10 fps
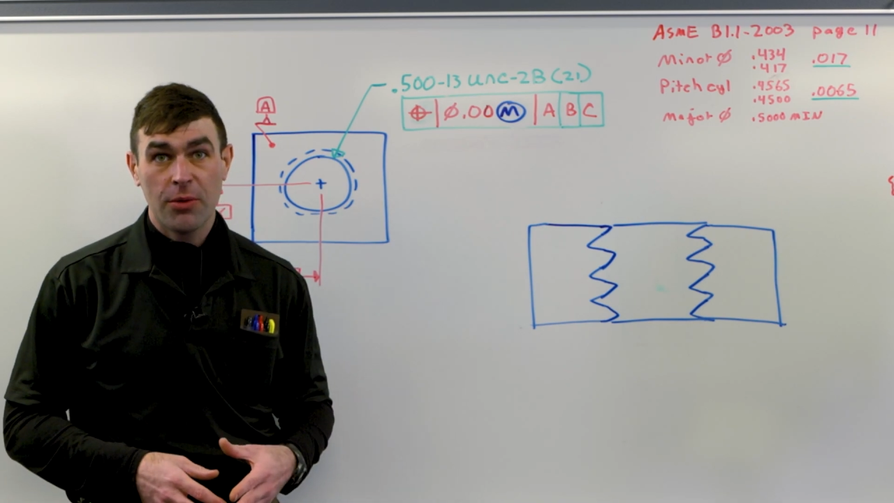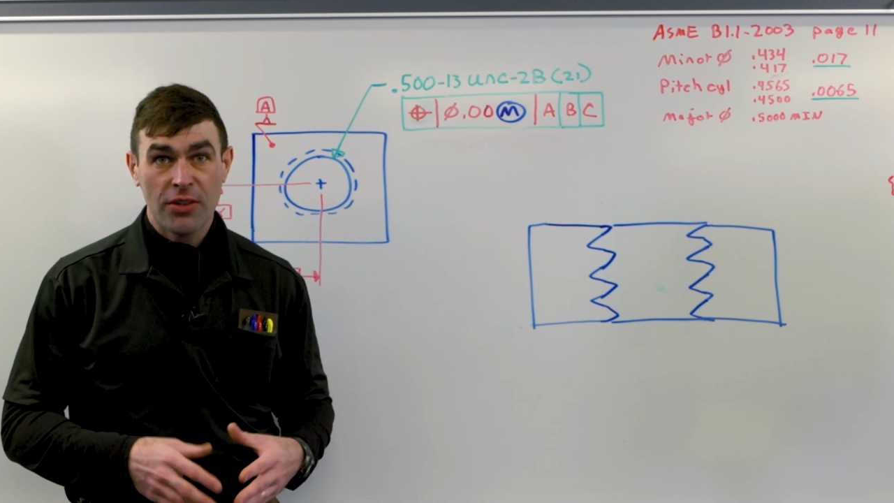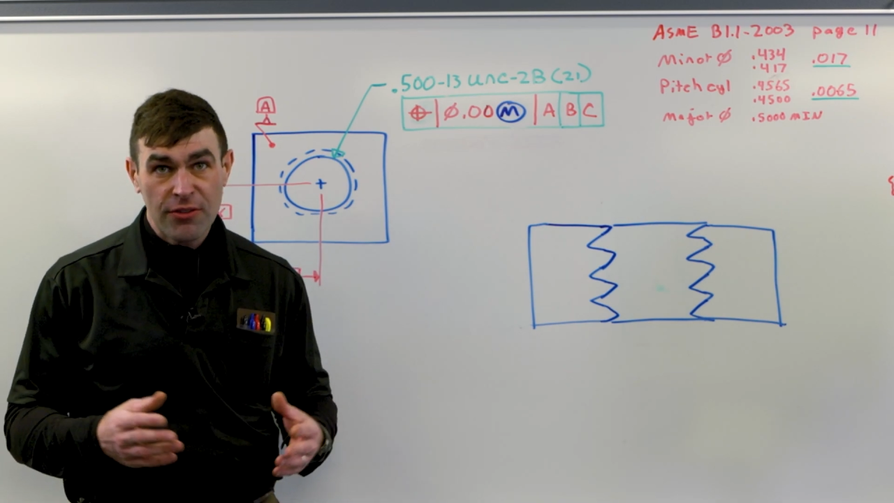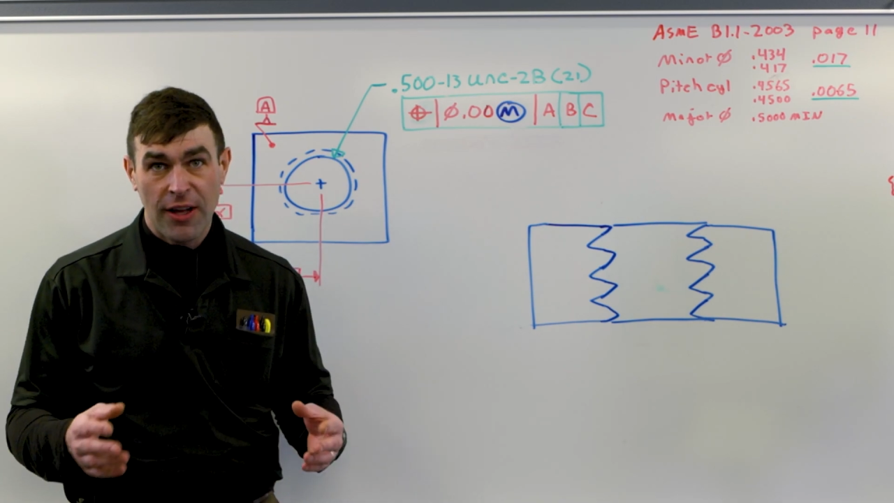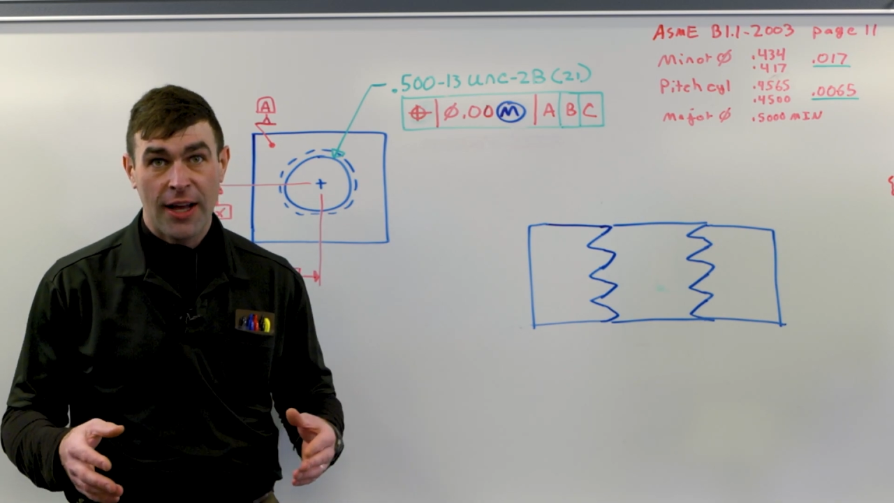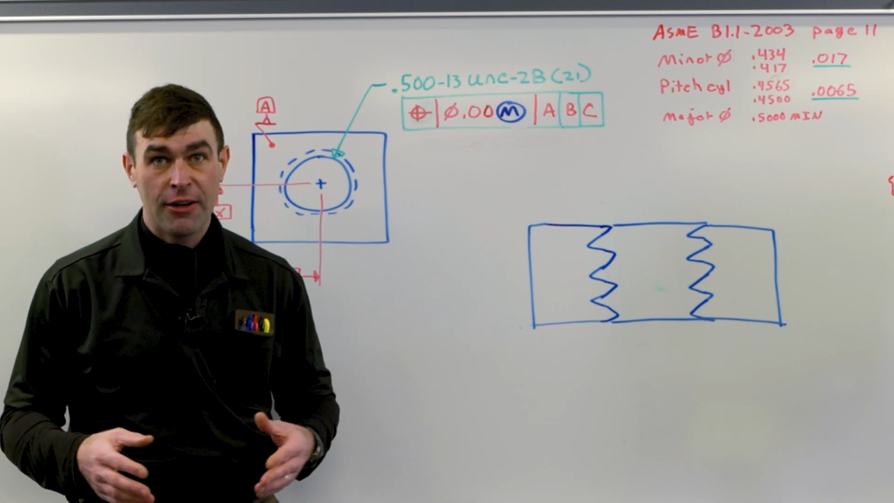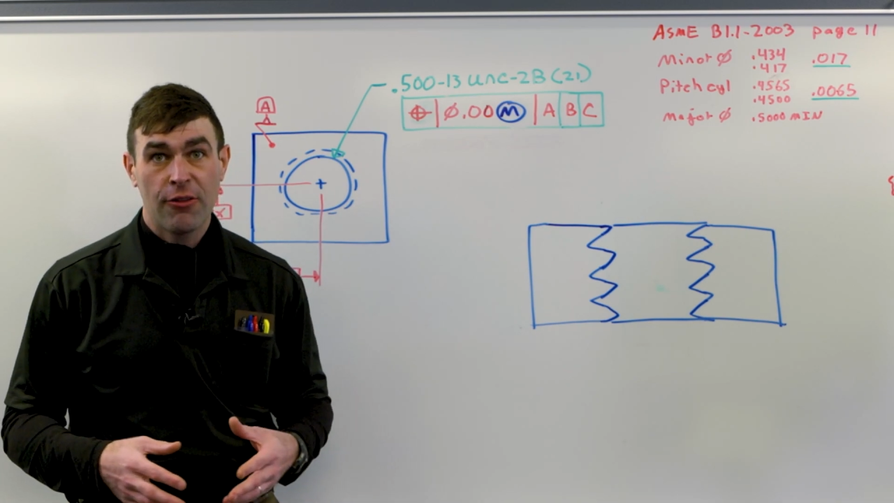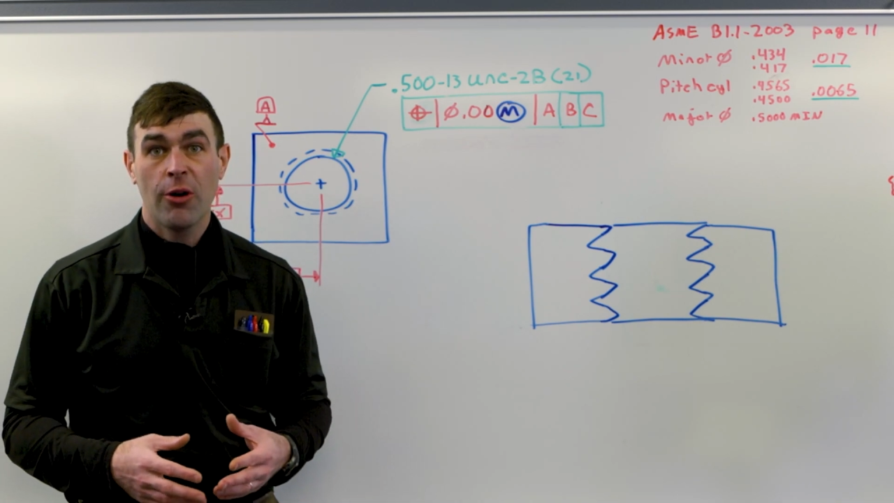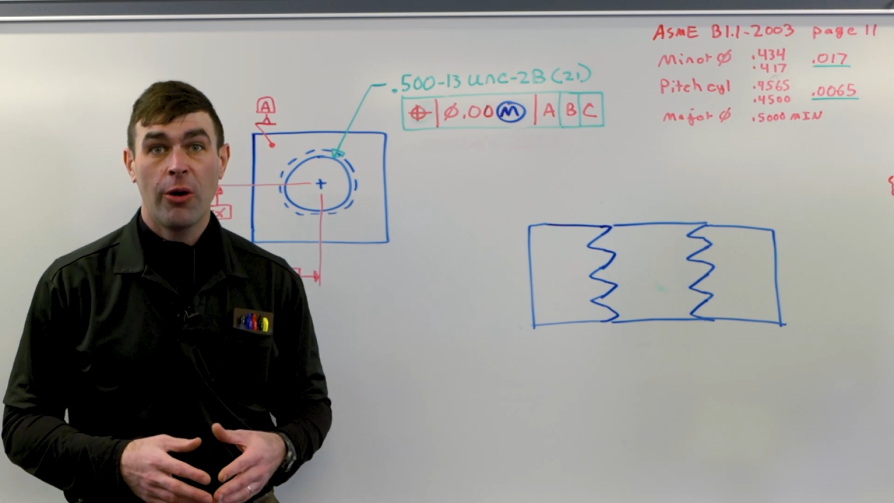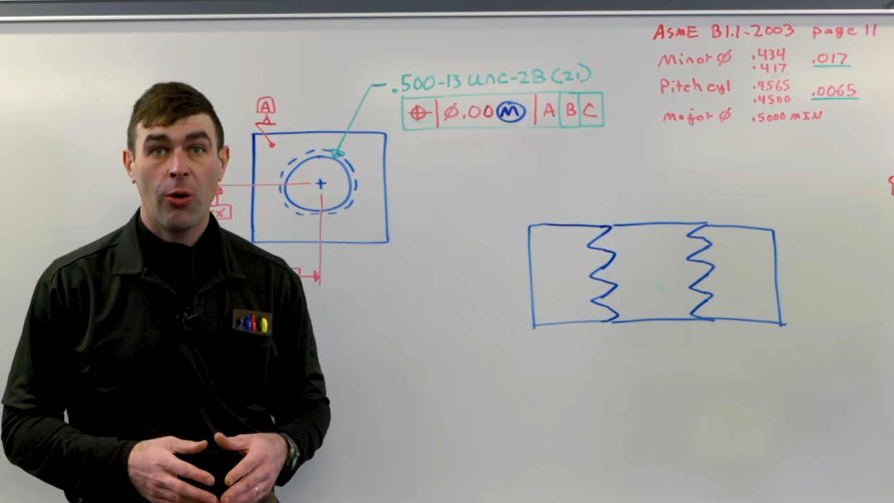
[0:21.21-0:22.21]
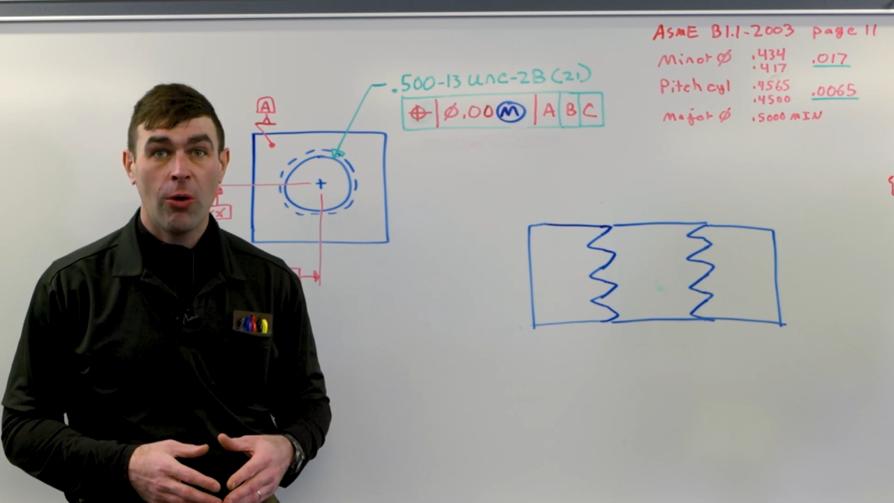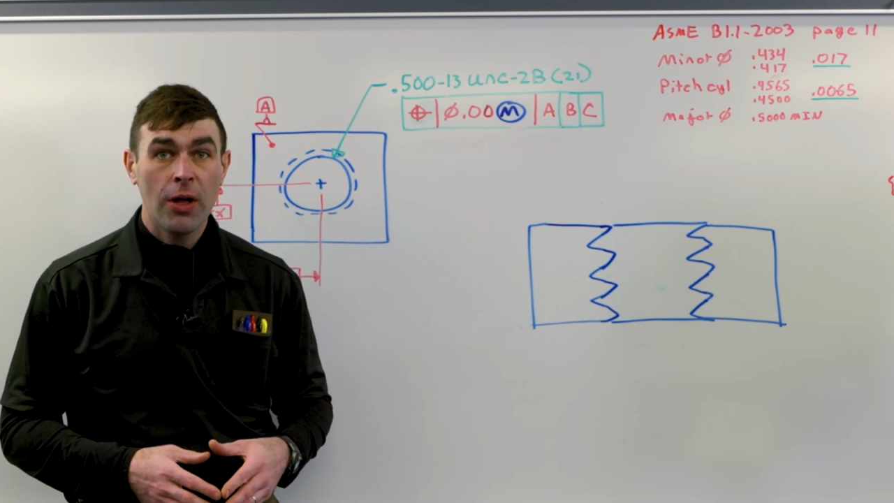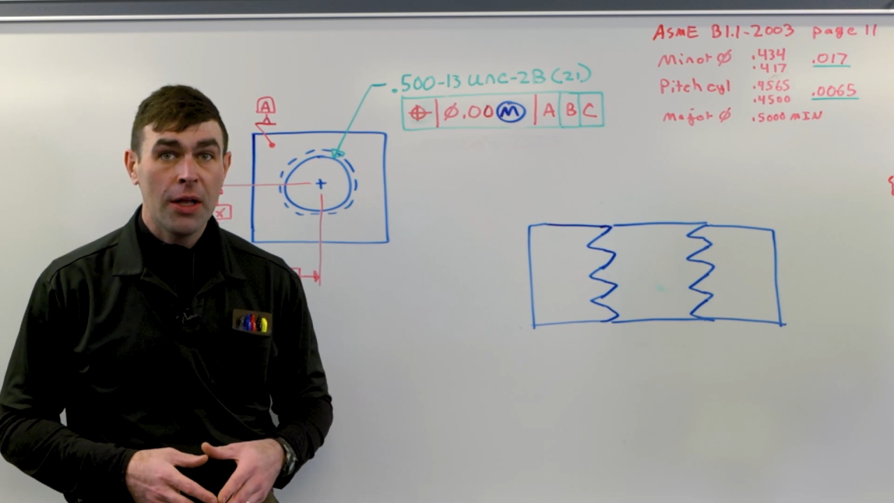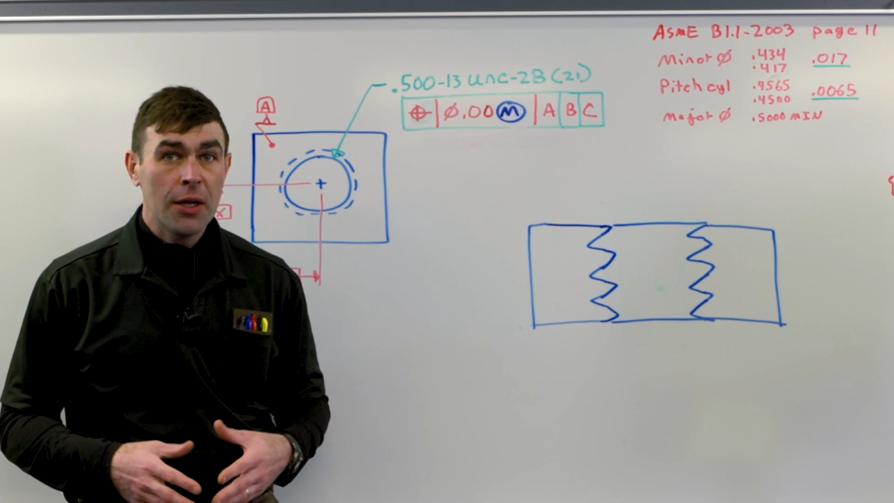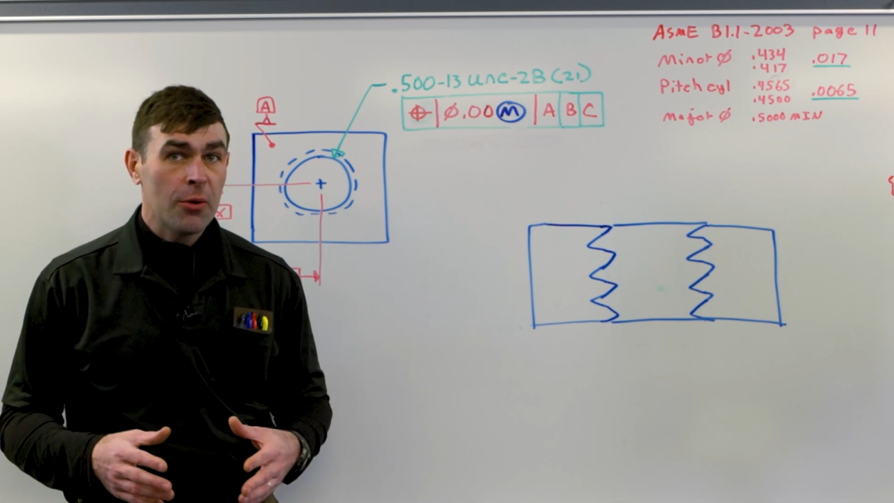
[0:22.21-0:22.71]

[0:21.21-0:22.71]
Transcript: which is fine for a hole